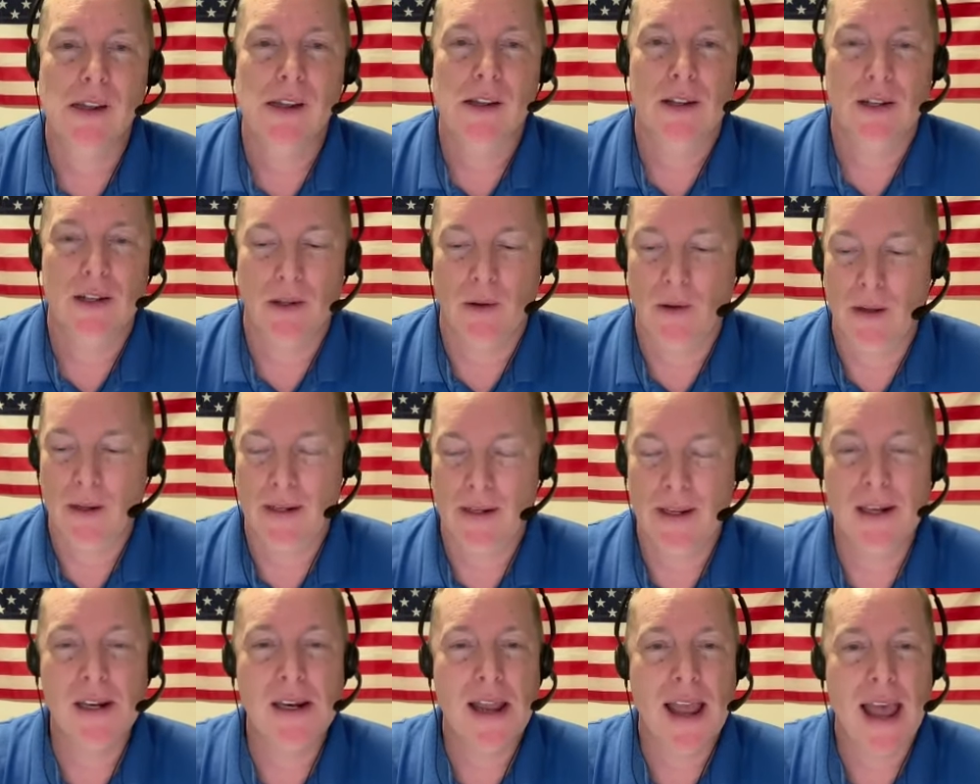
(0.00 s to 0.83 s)
So it
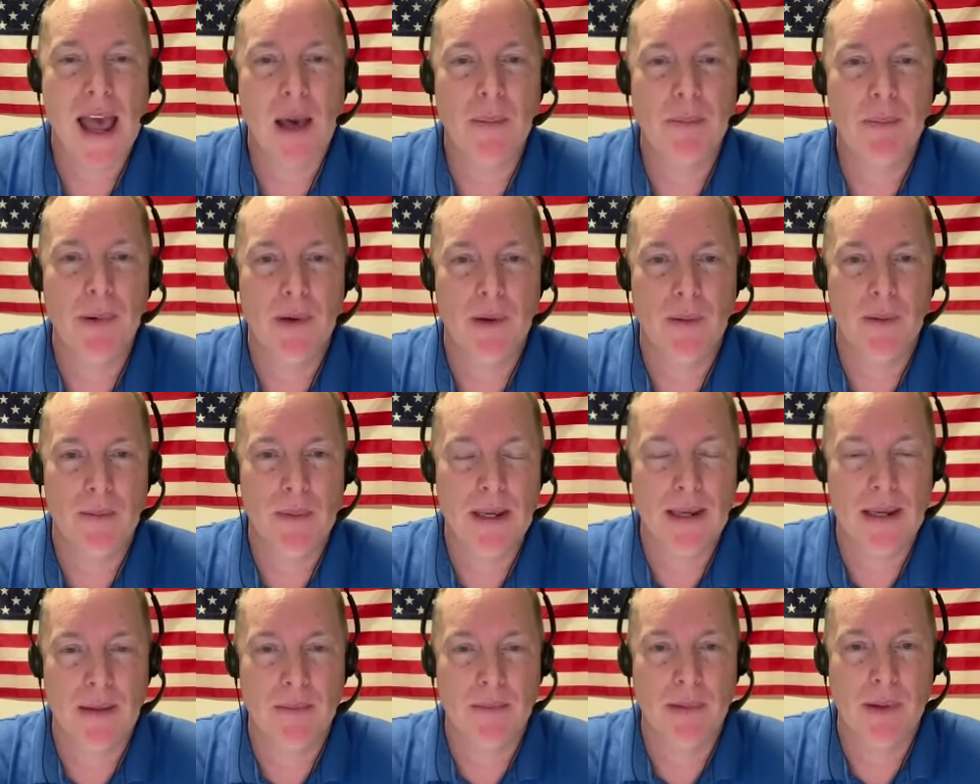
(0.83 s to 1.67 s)
didn't happen to
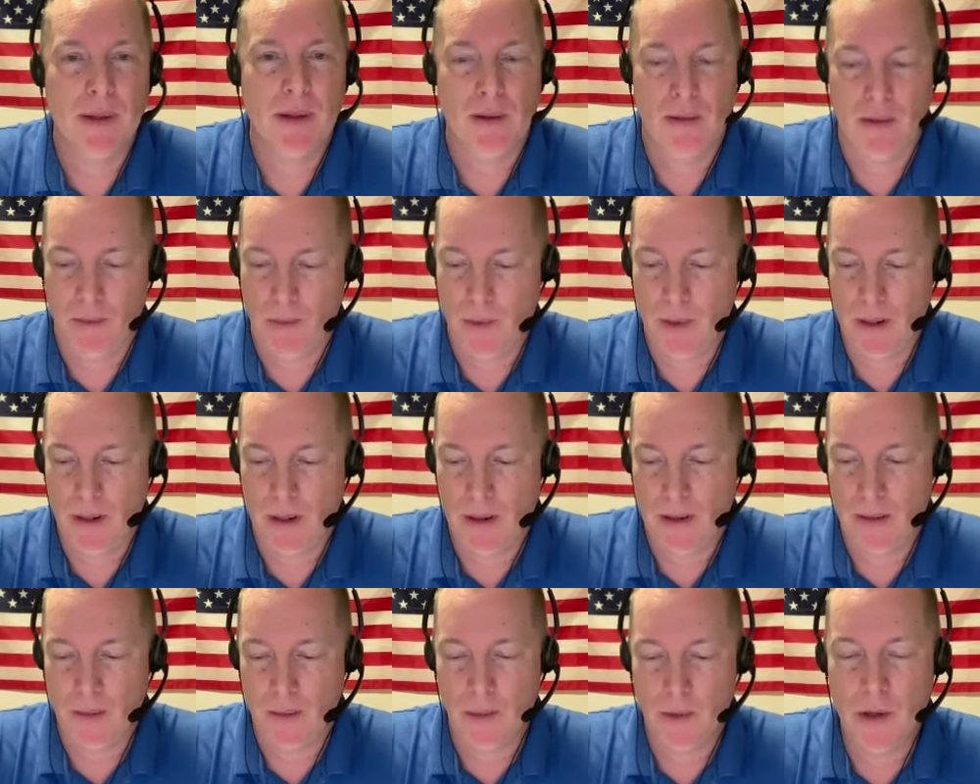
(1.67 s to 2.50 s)
me, but
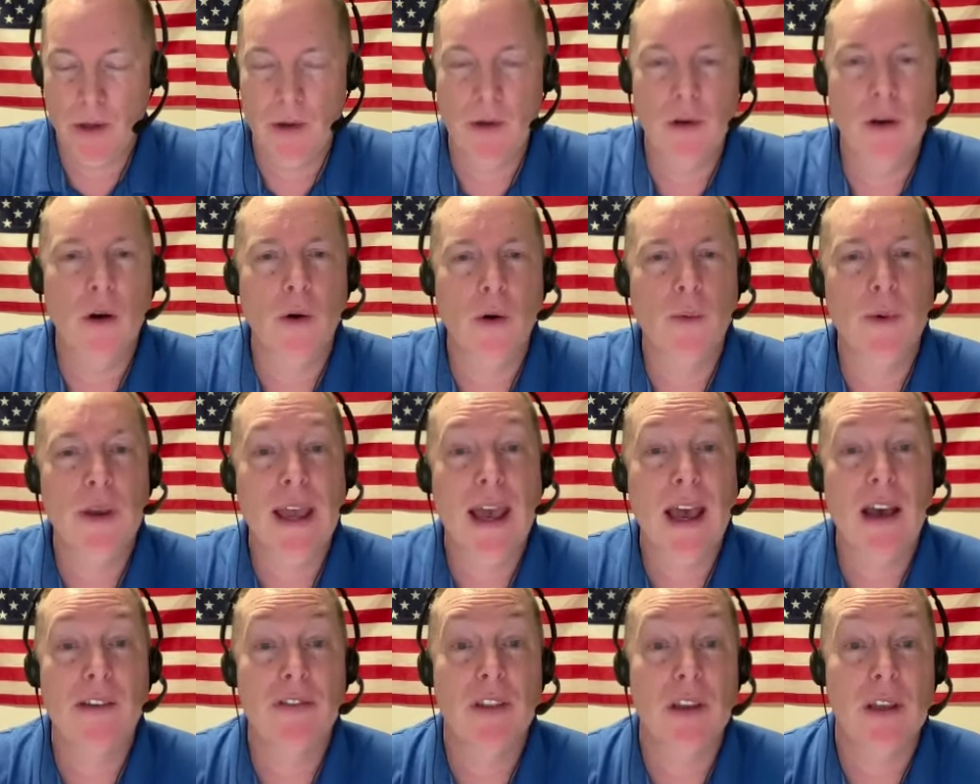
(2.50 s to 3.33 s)
when we
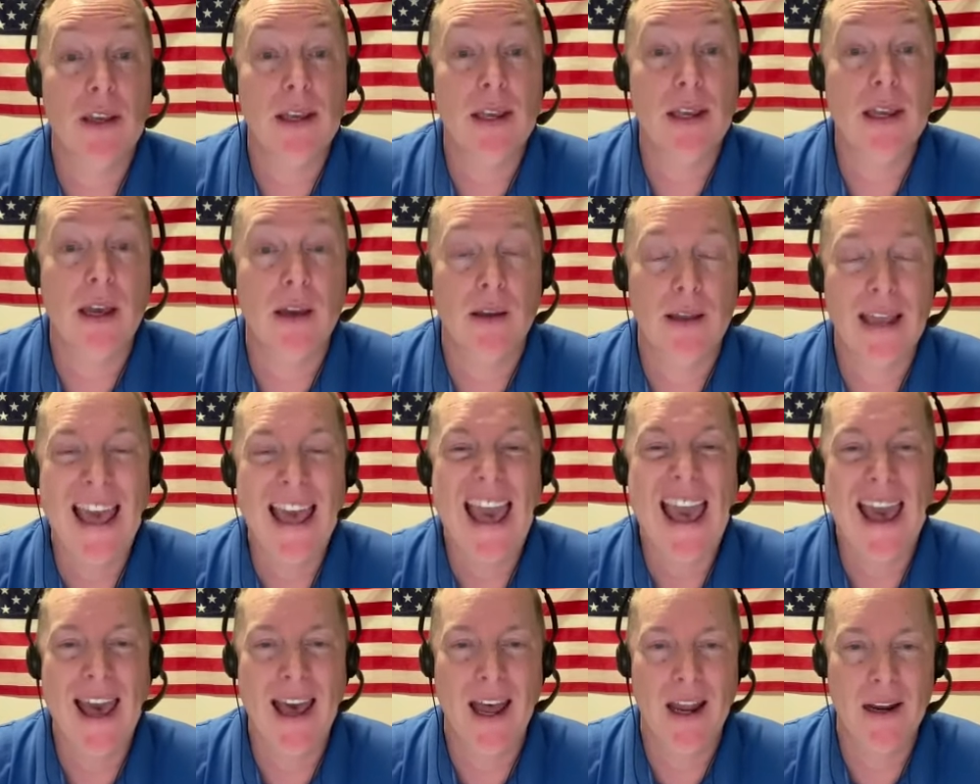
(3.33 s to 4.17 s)
have the
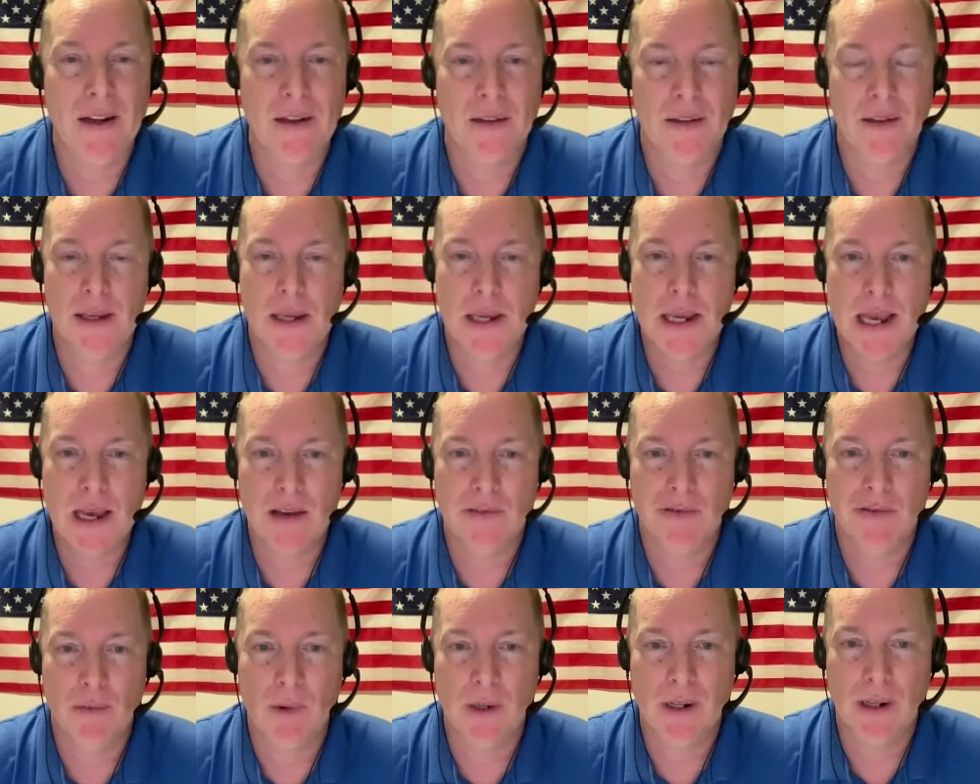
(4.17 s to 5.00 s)

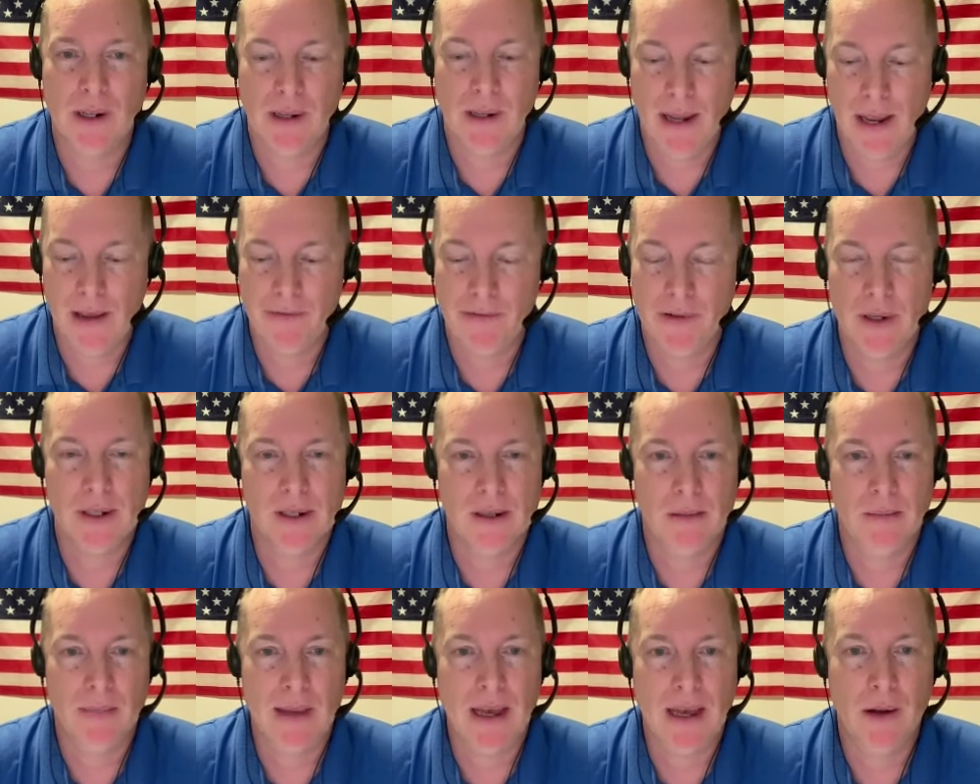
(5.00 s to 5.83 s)
EF-111s
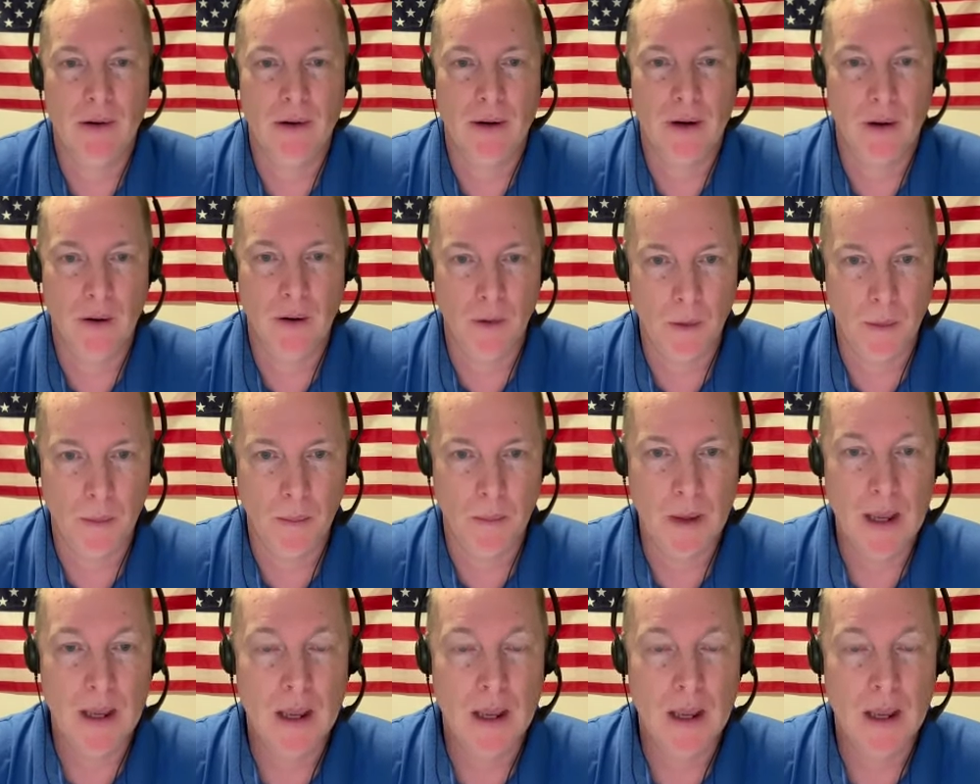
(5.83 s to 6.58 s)
at Mountain Home,